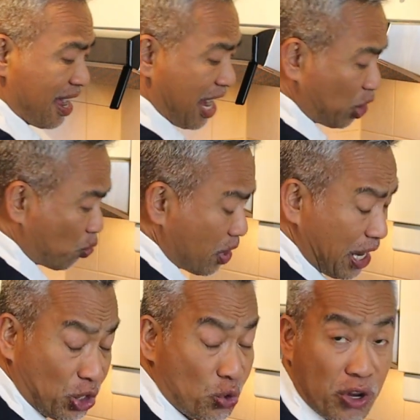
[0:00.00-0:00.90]
I don't want
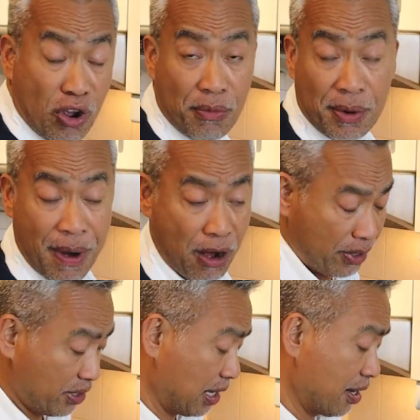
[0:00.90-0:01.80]
to
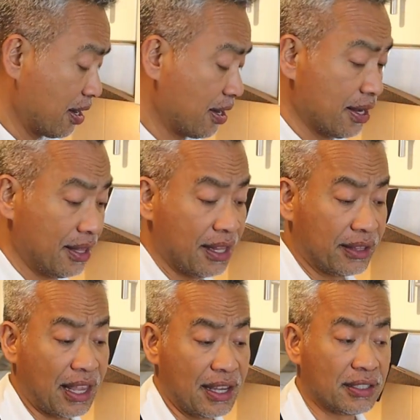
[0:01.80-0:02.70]
overpower the
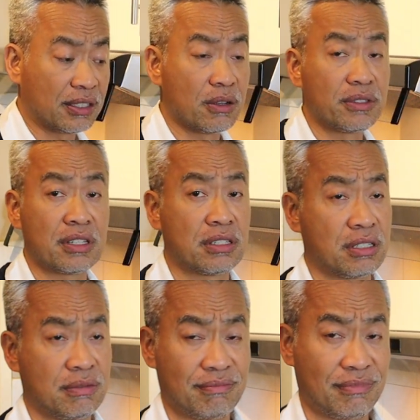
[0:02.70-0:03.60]
taste, so just